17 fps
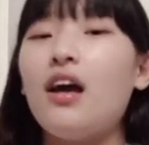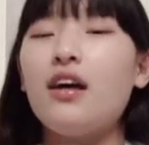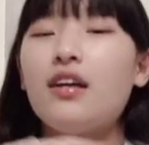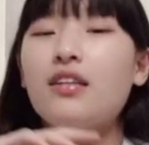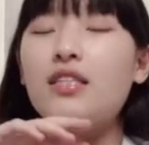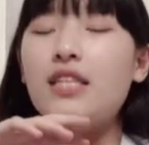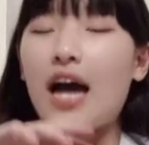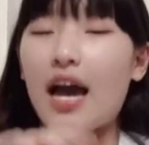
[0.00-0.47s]

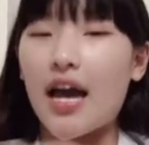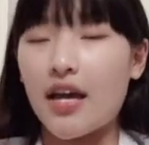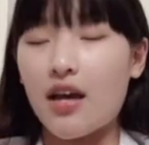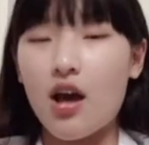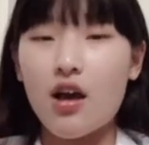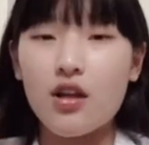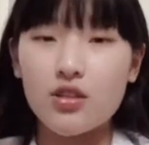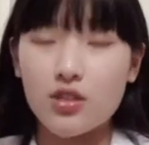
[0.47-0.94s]

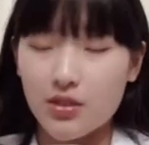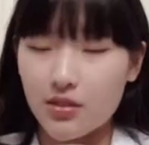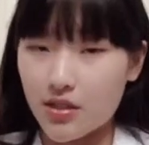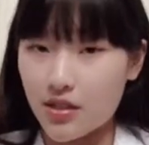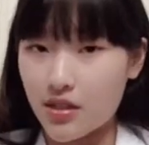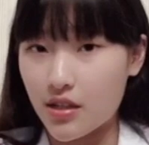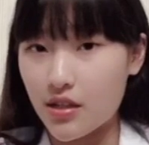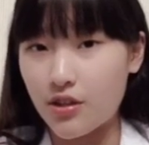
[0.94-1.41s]

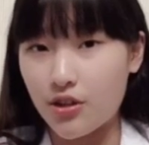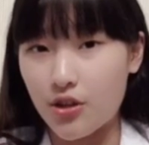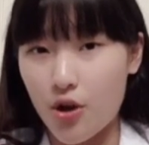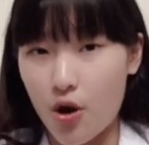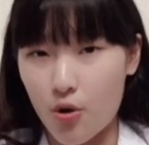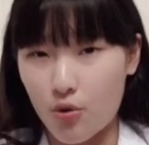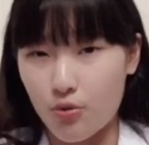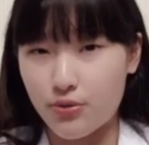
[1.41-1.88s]

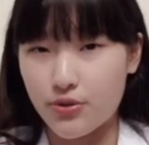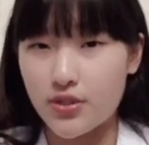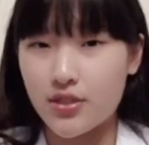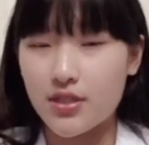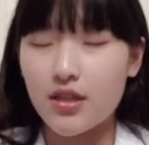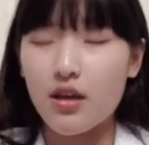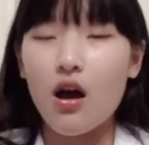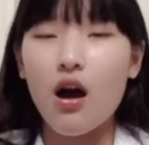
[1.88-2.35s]
diagnosed
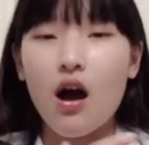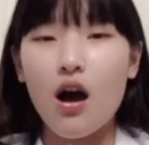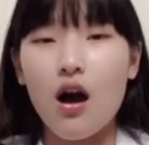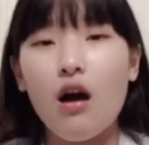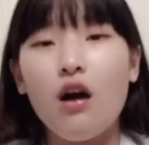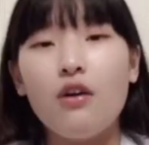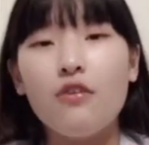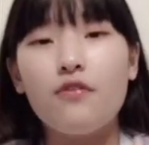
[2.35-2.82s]

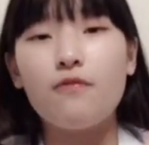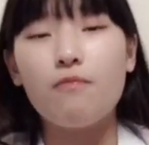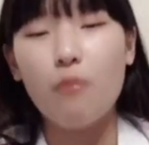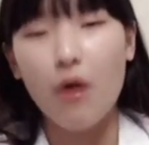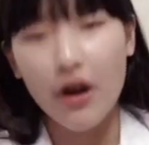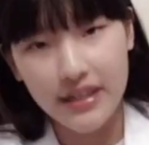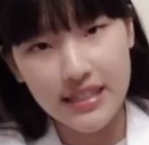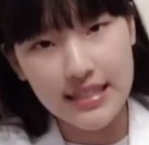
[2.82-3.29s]
of
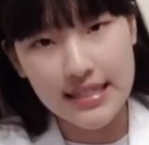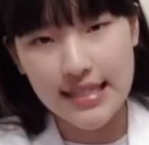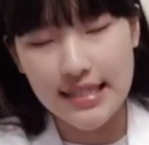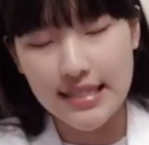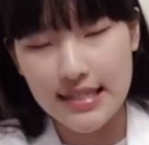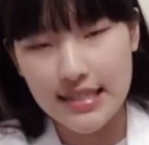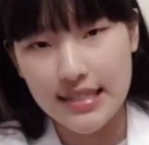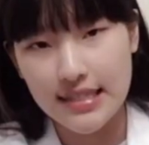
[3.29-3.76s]
Parkinson's
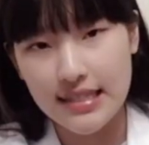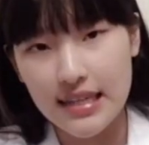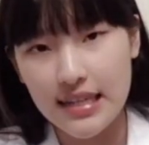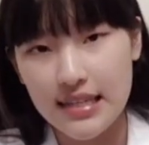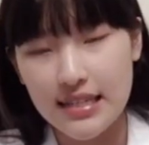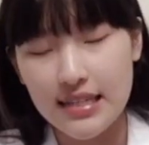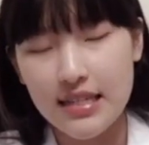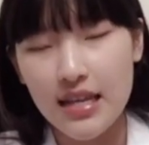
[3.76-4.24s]

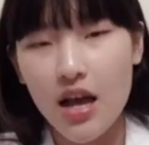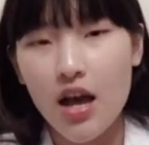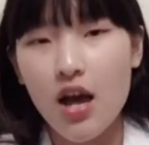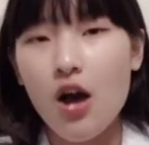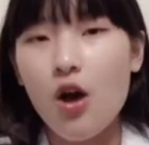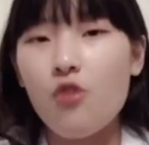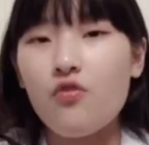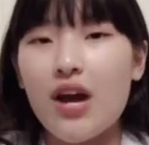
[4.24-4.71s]
disease
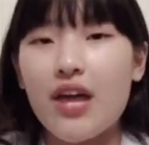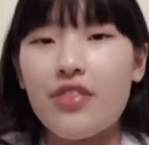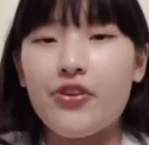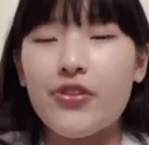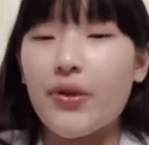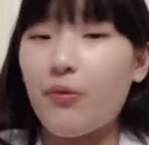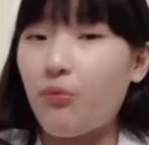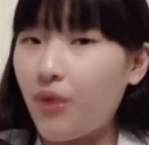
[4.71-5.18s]
rather
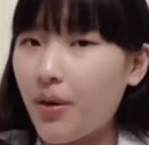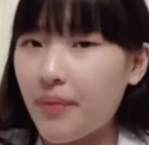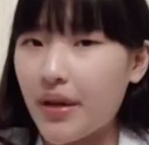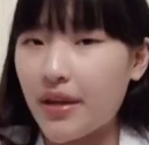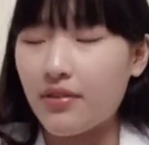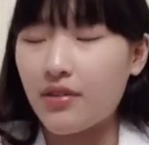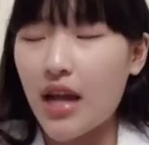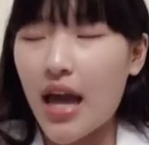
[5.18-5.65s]
than women.
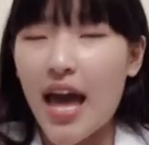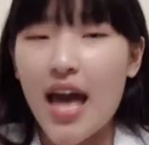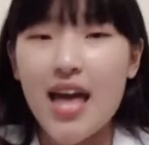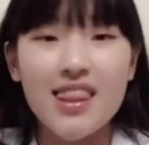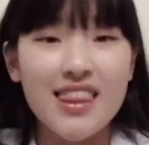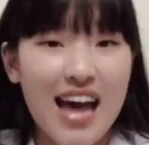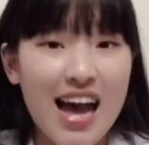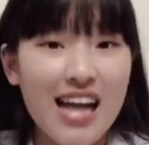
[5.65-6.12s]
And
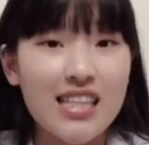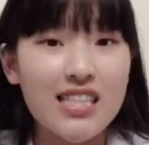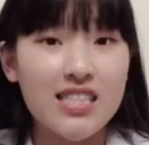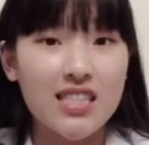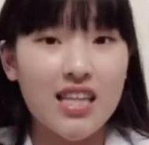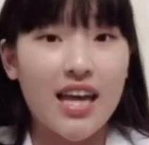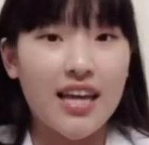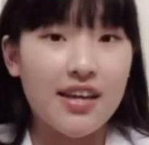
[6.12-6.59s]
that's
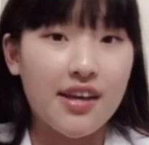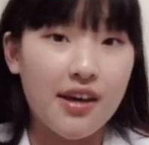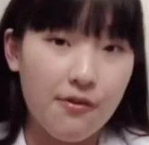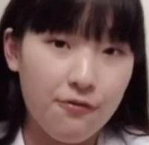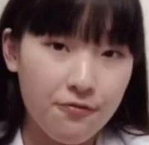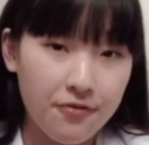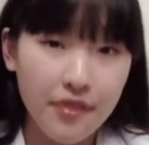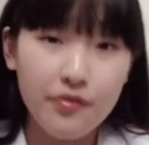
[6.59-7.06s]
like a
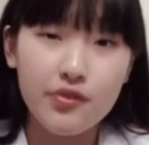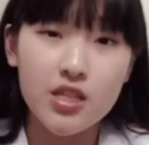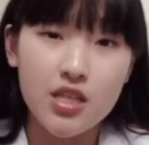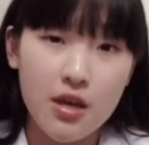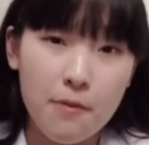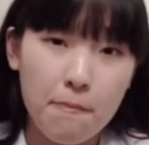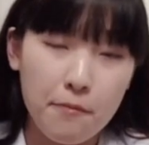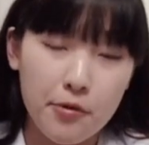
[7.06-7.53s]

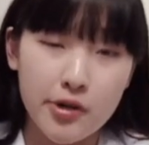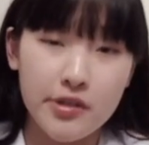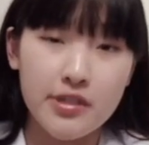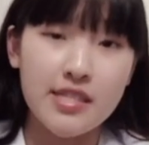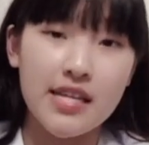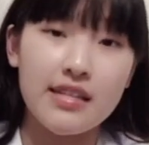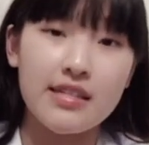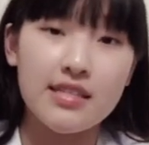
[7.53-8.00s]

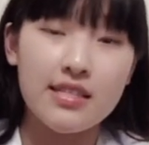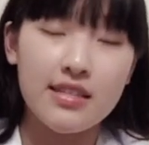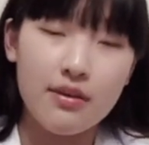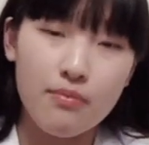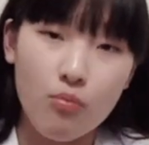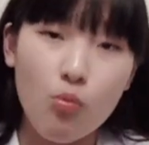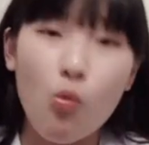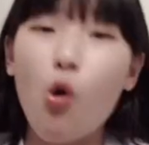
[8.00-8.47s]
50%
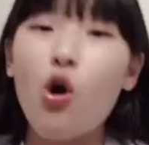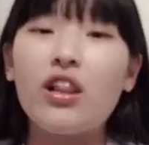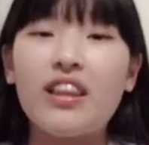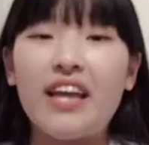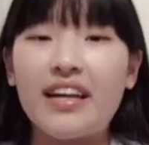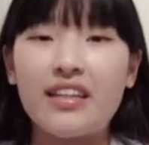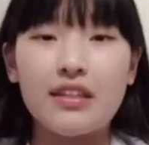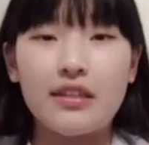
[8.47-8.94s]
more
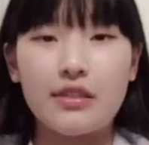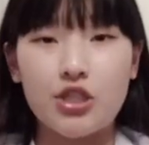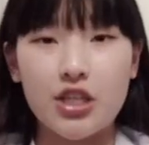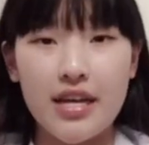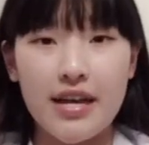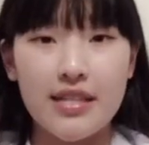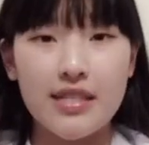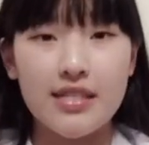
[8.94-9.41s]
likely
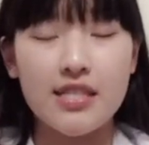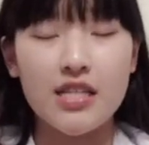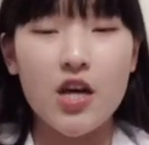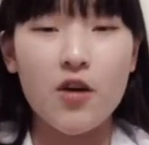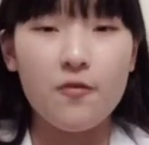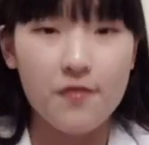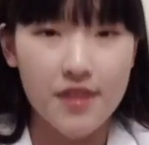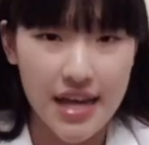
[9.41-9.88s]
chance
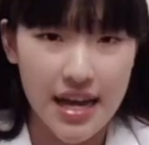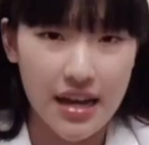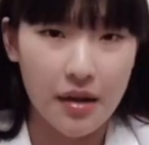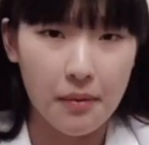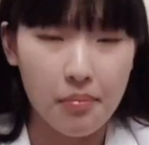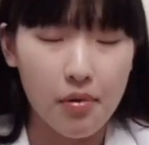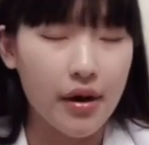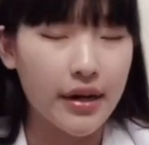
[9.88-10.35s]
of getting
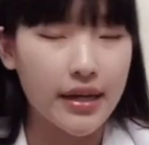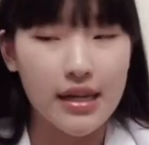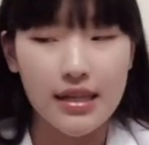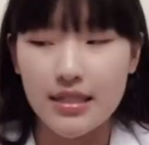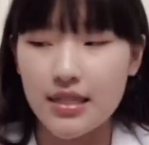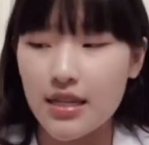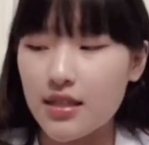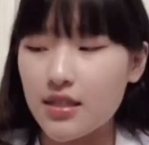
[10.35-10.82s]

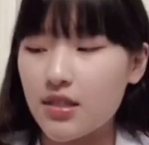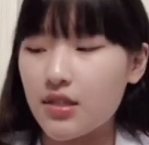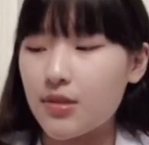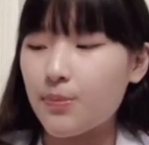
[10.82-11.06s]
Parkinson's.